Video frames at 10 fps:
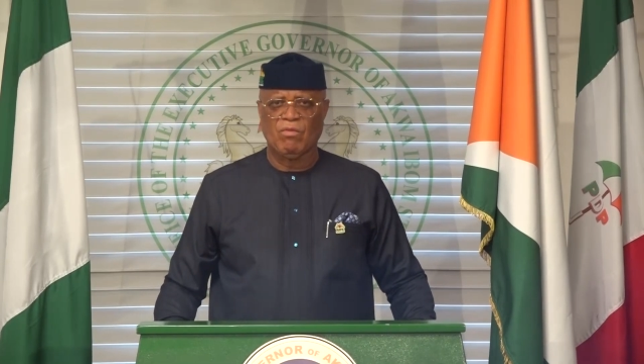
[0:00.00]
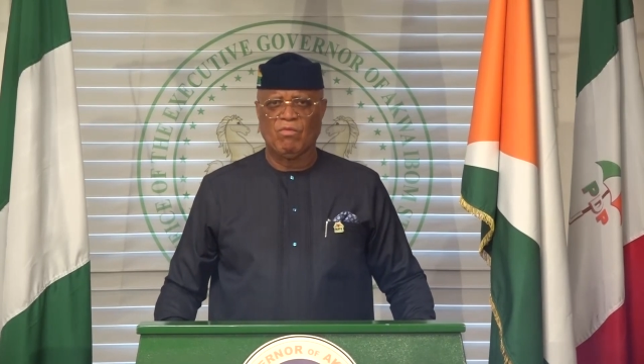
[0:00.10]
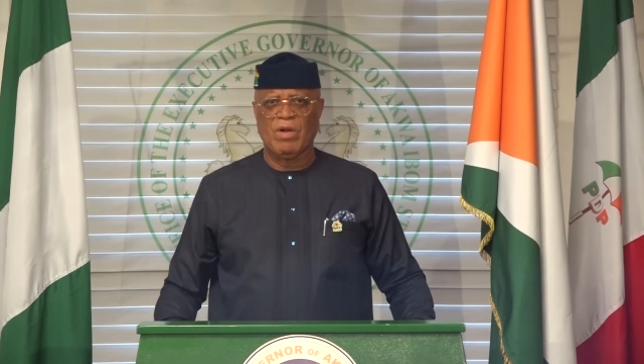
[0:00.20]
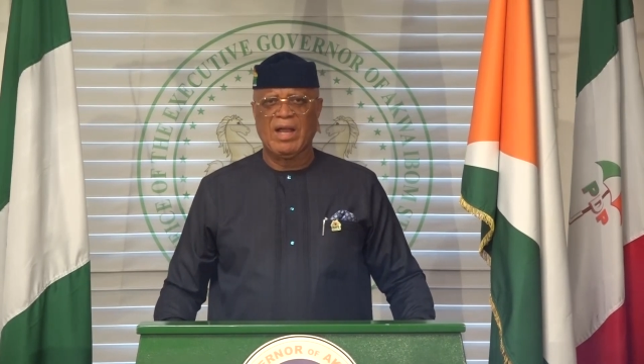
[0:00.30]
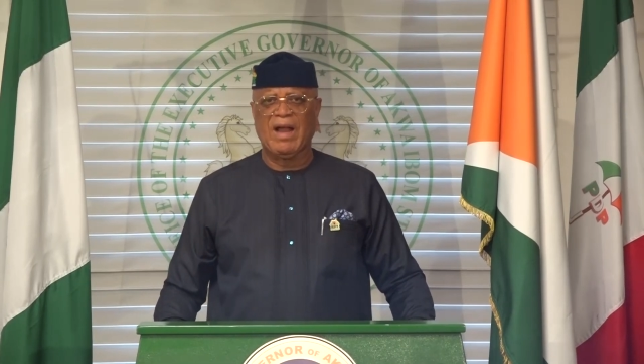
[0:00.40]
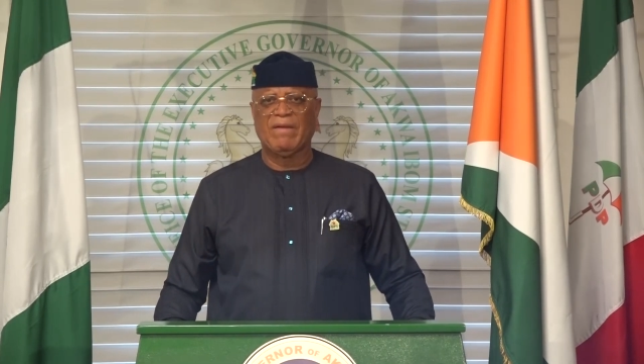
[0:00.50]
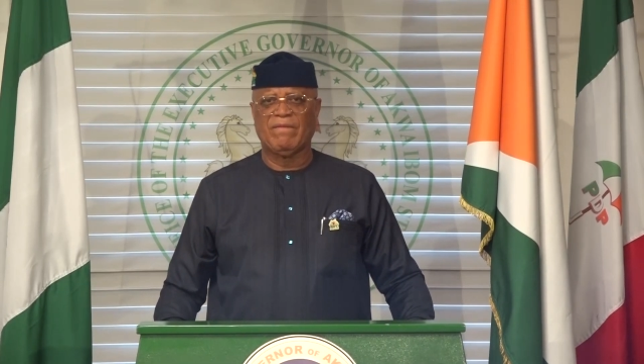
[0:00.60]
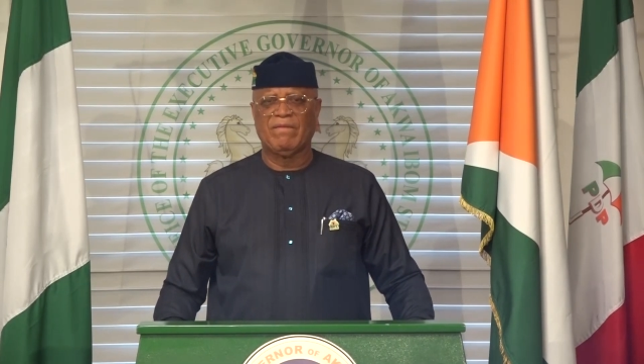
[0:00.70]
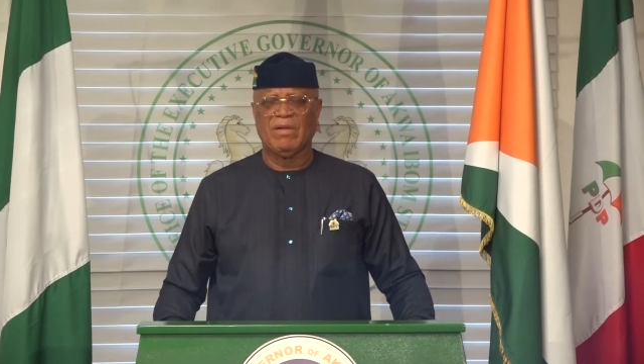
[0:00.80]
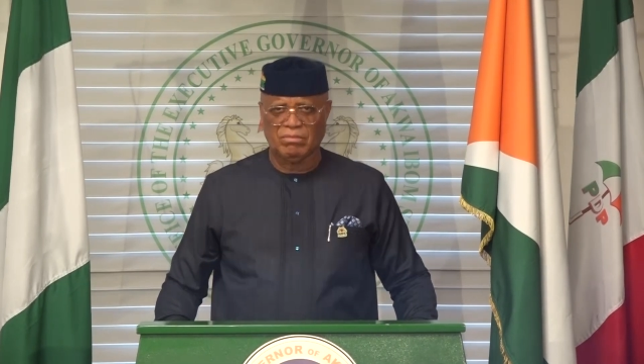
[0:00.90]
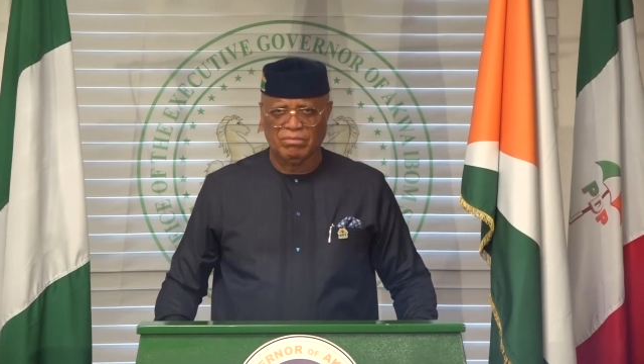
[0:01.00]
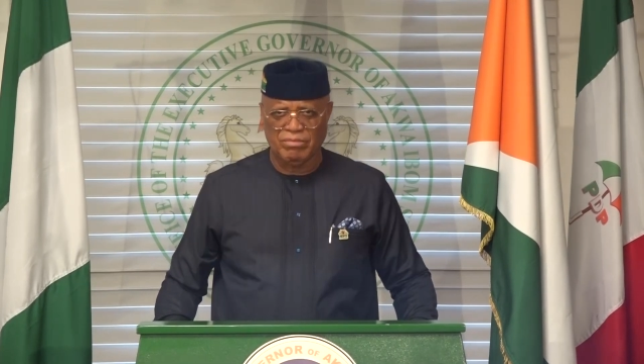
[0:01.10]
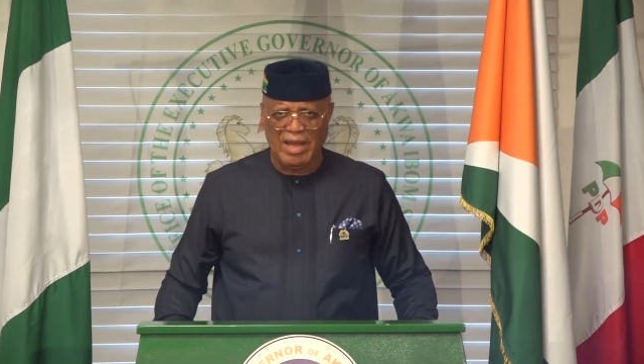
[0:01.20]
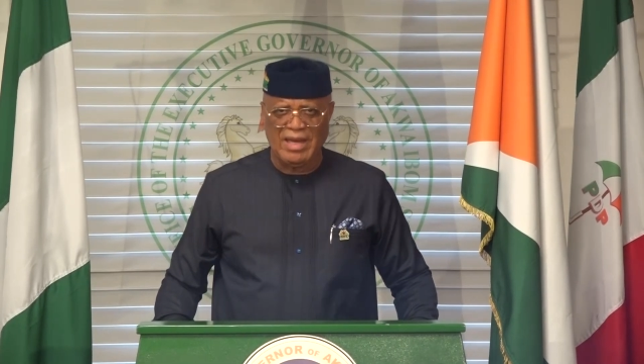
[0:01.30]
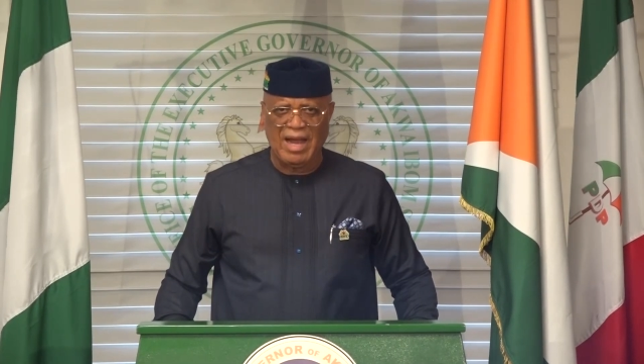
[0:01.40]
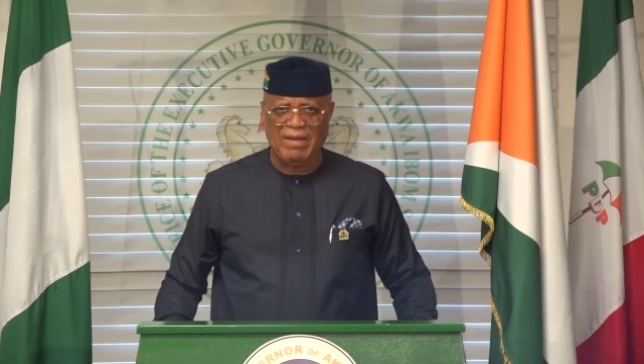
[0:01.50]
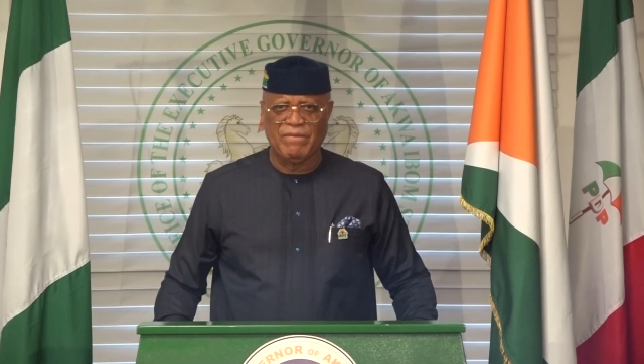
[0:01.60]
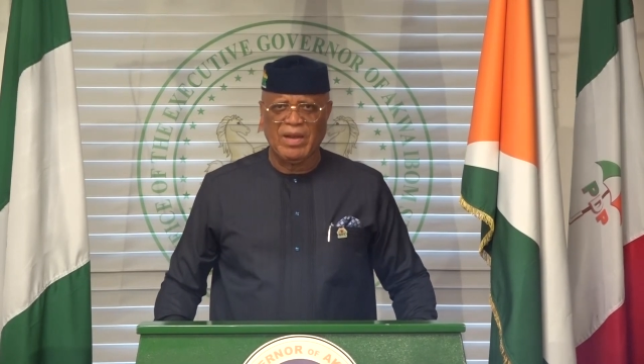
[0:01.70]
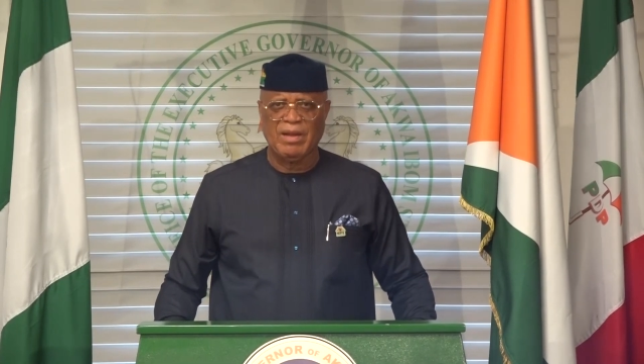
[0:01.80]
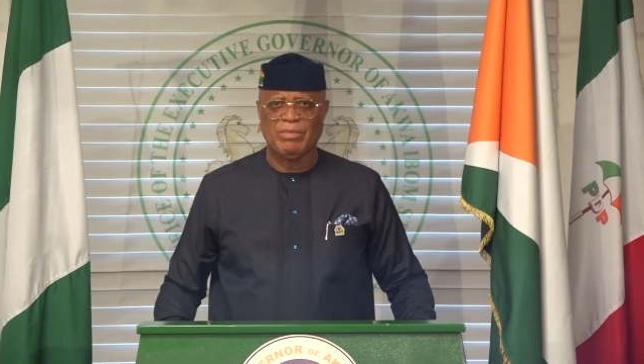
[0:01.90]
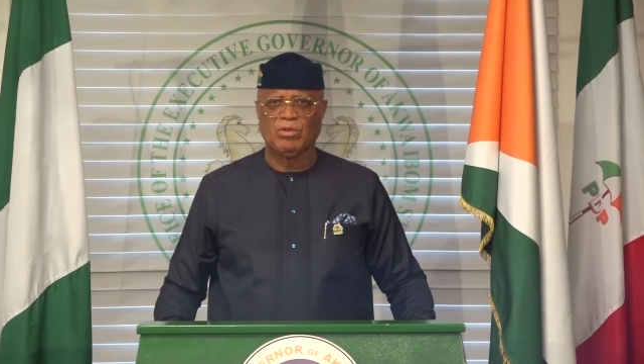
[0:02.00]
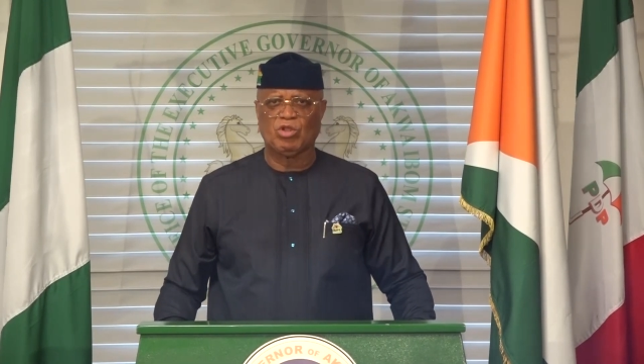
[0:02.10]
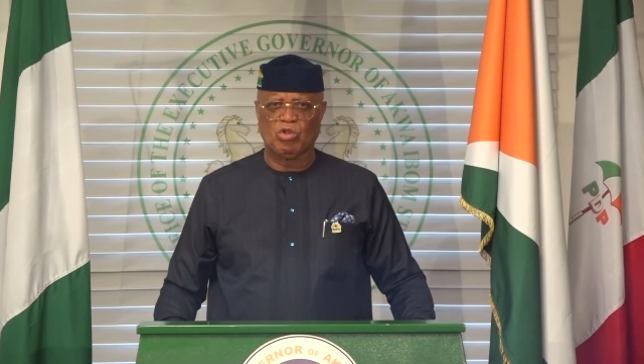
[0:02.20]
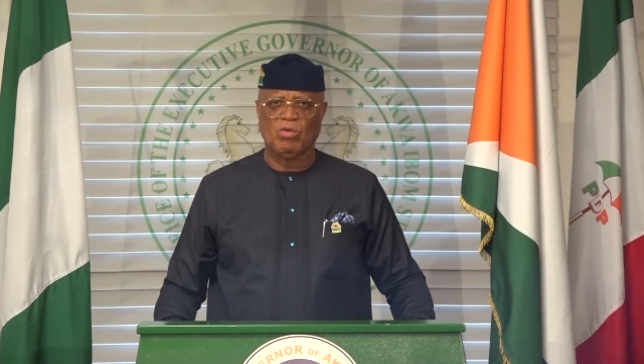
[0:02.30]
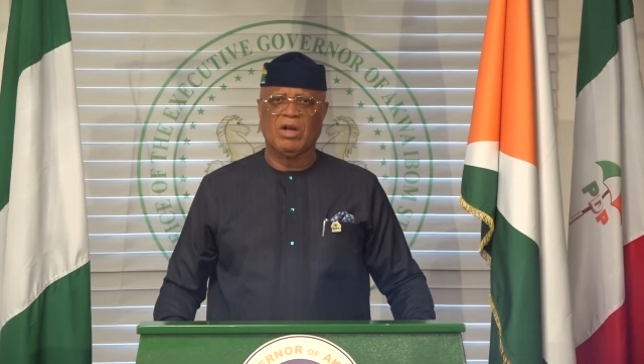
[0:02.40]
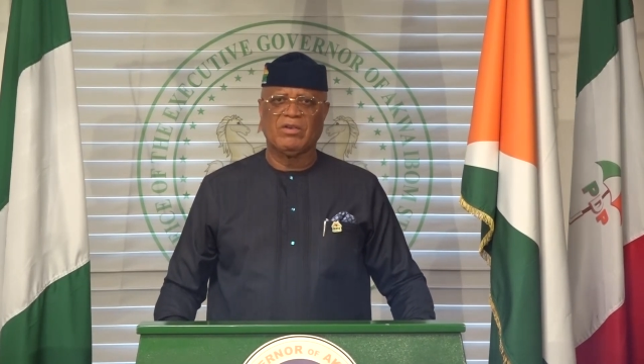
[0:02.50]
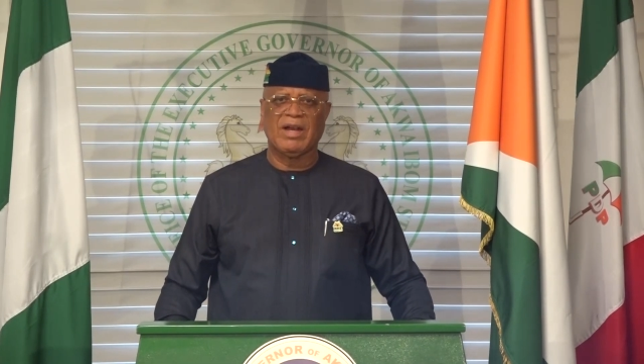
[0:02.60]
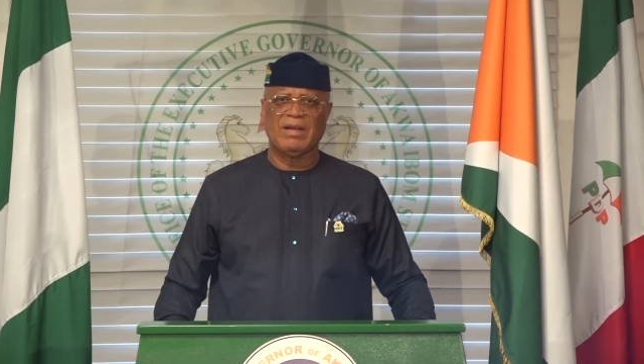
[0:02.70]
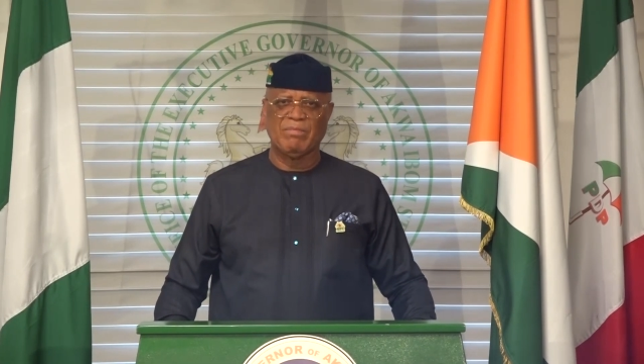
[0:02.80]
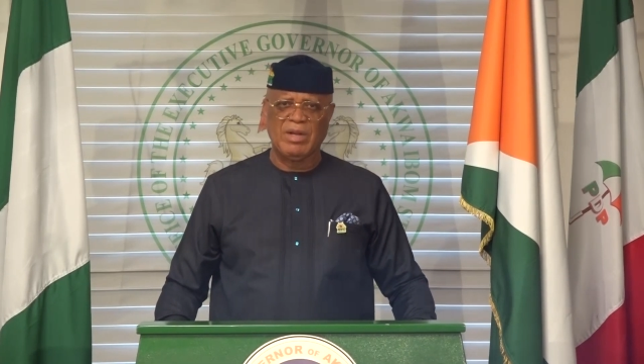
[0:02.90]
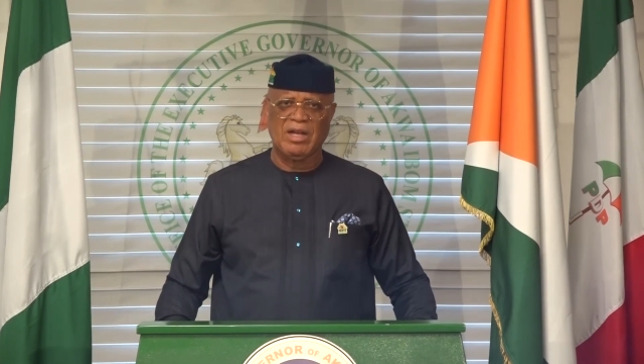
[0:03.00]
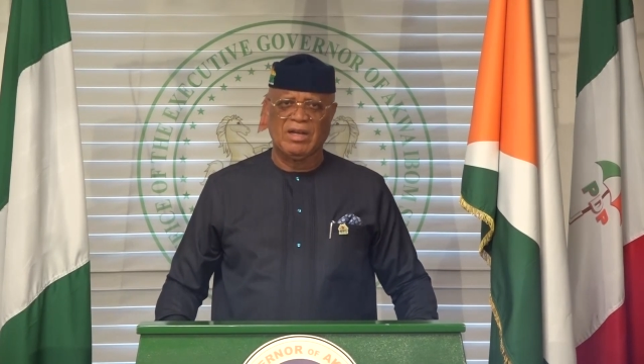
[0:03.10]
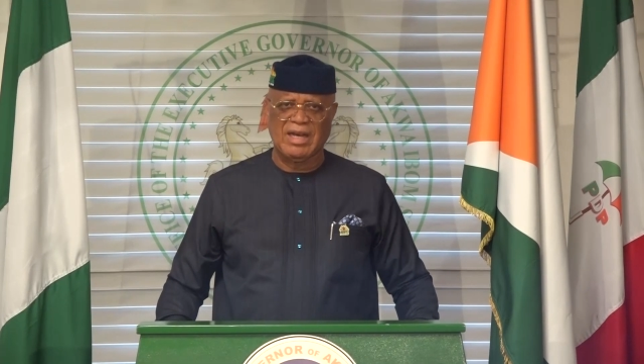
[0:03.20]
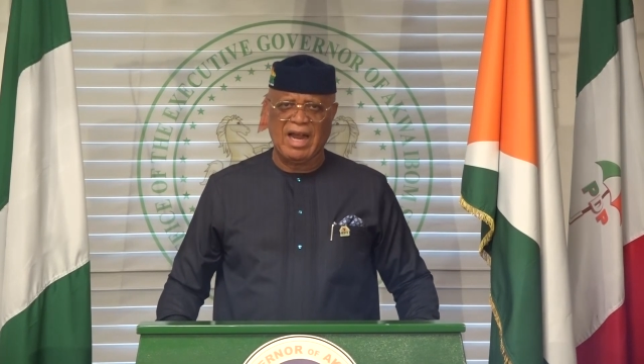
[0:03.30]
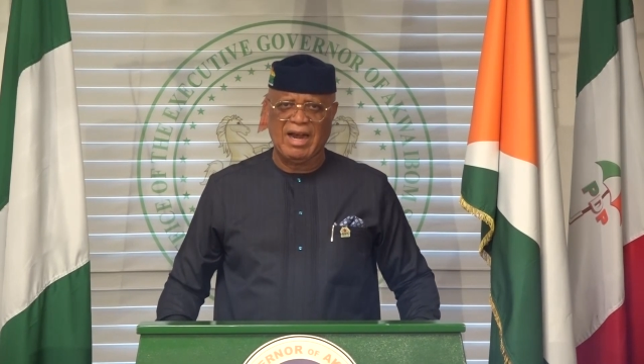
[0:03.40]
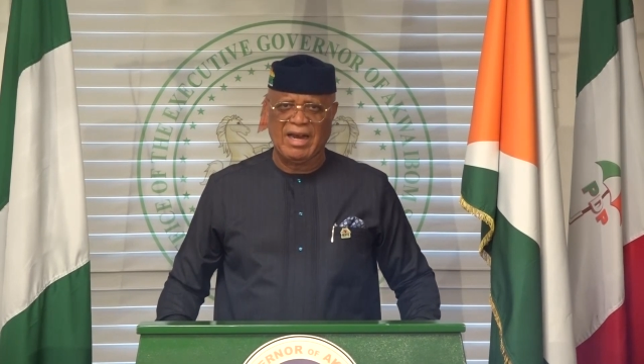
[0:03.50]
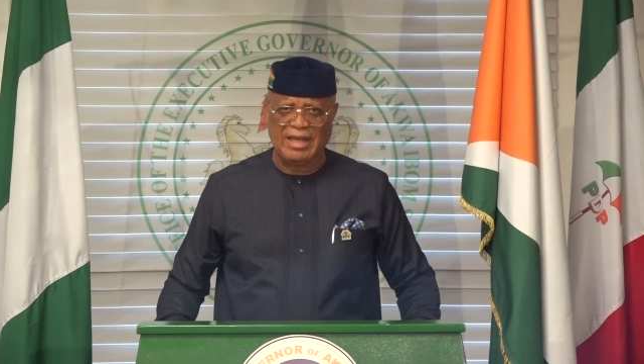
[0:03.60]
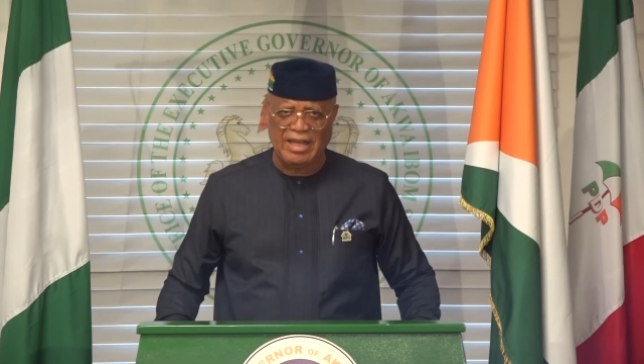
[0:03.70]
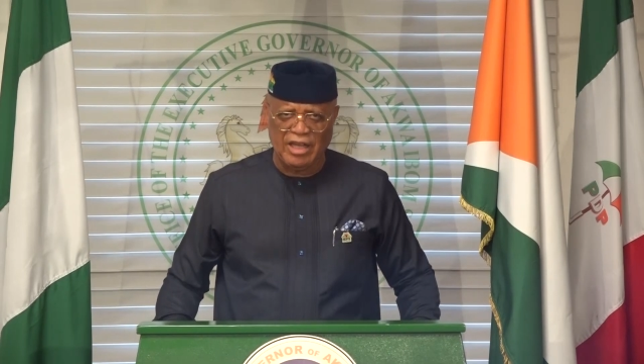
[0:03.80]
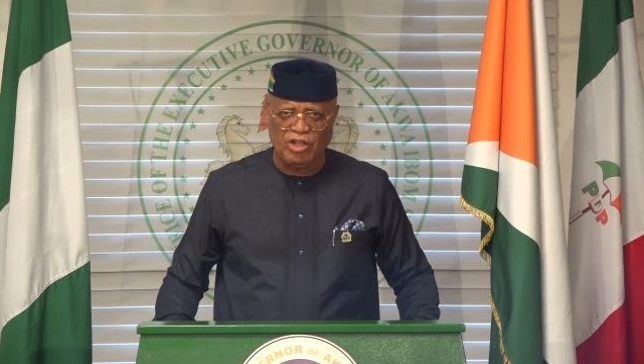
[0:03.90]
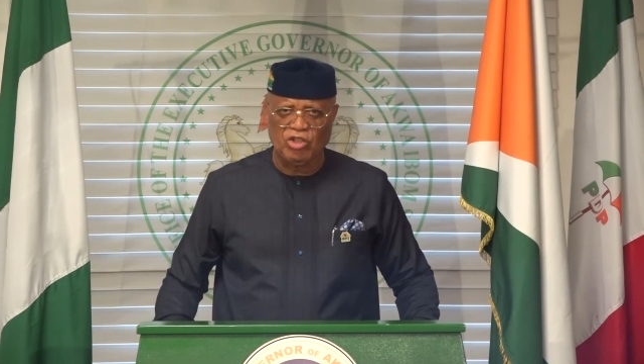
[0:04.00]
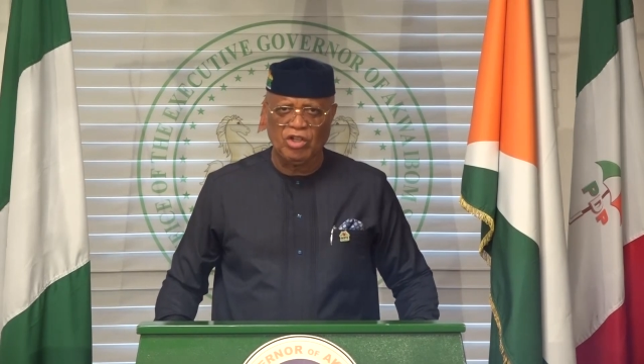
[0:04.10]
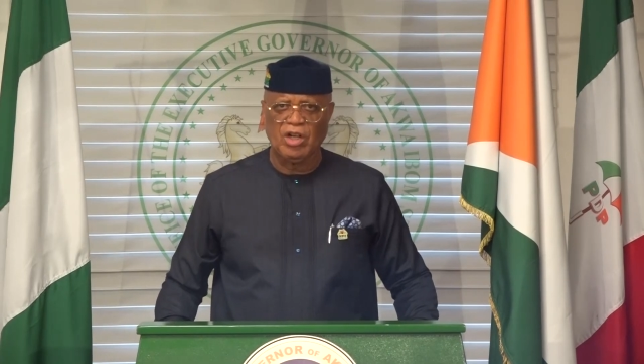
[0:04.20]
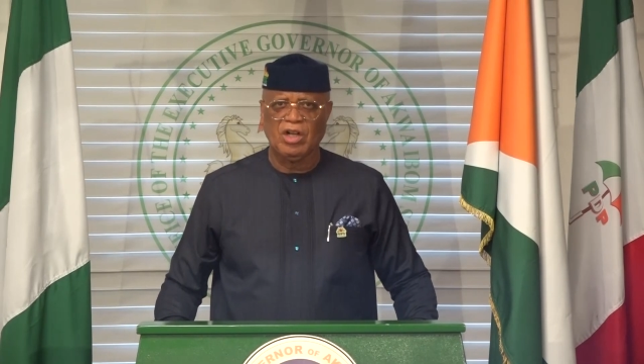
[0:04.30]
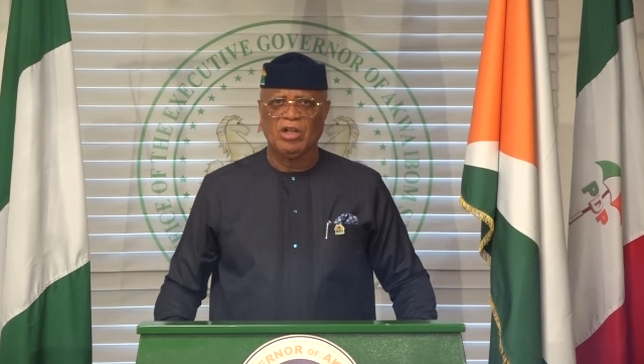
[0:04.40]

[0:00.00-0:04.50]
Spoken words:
we have made available 200 million naira each